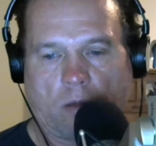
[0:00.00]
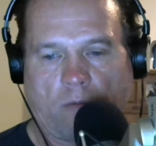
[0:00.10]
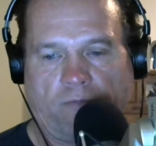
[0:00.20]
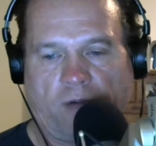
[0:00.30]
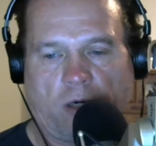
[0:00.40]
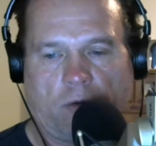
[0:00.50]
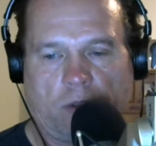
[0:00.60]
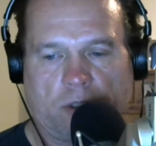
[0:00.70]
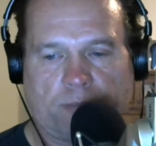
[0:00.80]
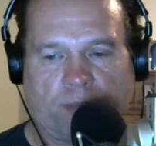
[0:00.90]

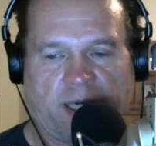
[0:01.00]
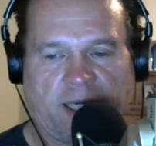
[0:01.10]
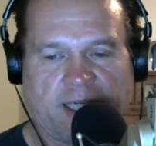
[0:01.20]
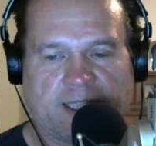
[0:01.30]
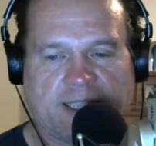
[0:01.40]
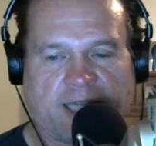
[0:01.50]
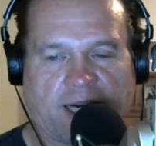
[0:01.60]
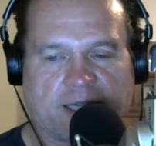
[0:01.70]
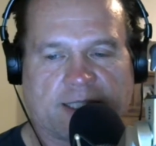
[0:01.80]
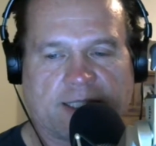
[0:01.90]
Federal spending
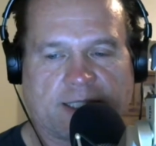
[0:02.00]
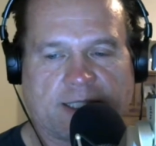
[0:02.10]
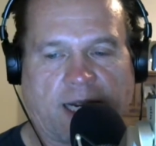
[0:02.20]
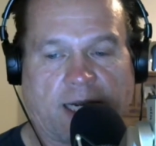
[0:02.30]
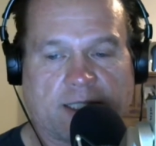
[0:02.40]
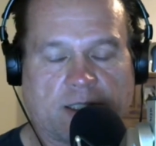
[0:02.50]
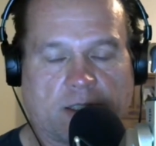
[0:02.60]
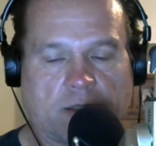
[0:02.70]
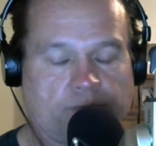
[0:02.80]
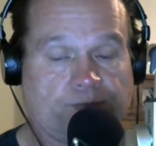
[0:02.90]

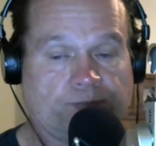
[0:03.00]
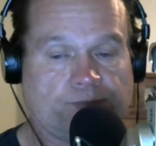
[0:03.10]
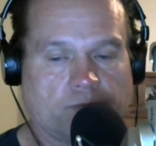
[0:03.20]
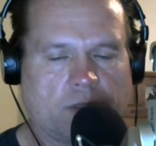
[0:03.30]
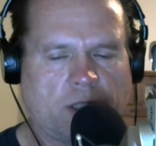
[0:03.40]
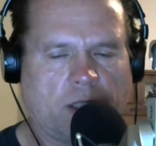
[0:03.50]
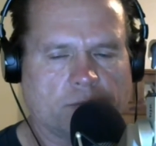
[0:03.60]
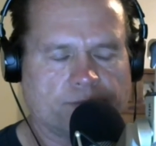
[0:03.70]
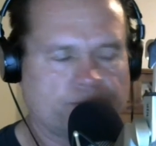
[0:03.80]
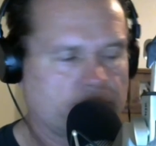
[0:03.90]
sex.
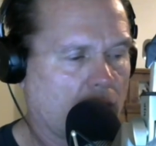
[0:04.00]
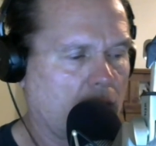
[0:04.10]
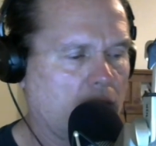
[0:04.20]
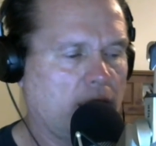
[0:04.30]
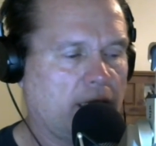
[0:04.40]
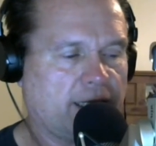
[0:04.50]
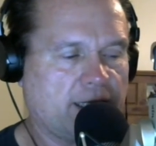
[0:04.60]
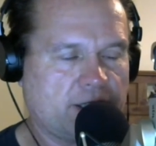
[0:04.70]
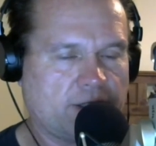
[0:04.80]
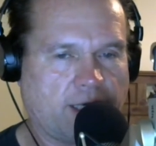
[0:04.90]
Tim,
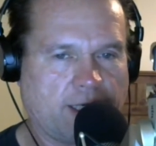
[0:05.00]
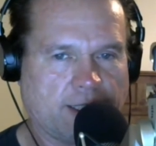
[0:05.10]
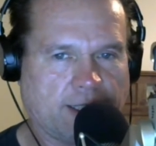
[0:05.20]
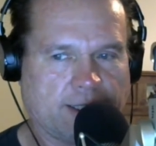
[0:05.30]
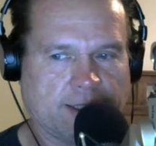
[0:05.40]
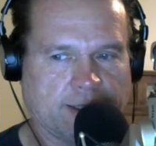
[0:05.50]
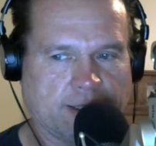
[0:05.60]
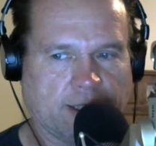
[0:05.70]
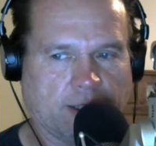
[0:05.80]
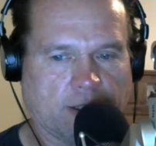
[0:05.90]
get your head out of the
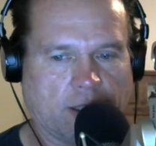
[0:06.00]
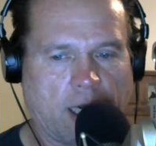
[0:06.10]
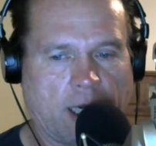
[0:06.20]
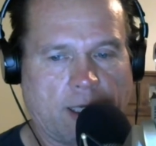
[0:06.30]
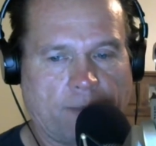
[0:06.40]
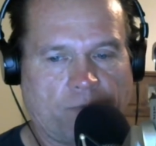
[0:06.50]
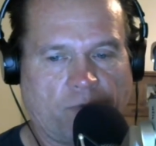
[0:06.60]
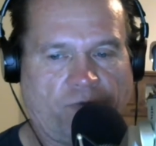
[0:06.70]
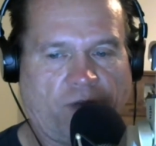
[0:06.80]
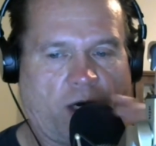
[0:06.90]
gutter.
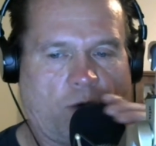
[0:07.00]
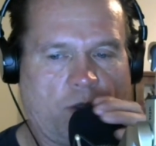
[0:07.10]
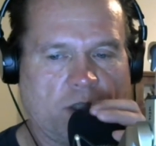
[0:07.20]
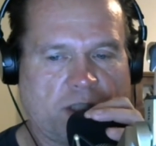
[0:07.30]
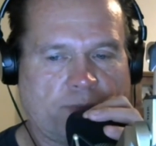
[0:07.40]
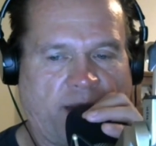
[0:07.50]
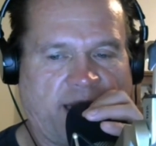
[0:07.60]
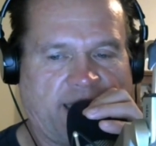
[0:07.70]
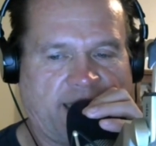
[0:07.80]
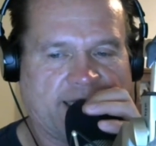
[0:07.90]
Federal
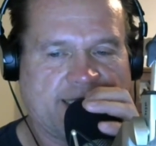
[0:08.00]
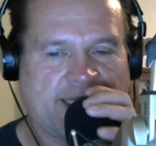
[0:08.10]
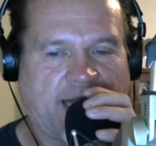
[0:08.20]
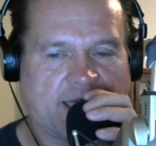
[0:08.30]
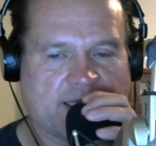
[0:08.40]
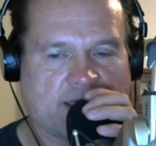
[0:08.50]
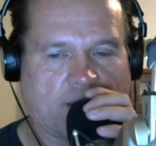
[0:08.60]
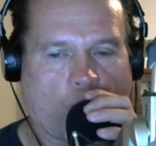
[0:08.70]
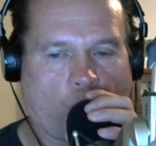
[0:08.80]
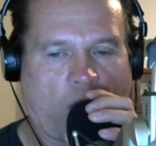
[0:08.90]
spending sets
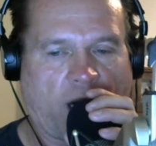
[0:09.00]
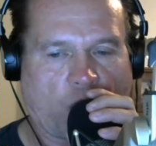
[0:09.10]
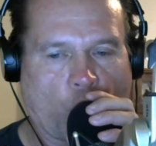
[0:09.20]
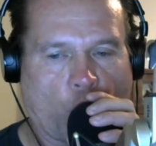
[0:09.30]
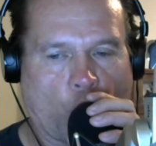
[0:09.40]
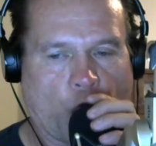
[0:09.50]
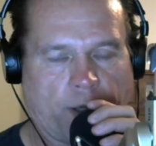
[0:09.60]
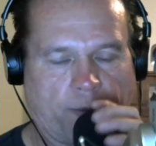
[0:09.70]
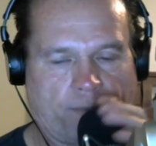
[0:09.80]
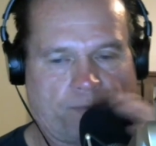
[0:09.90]
record.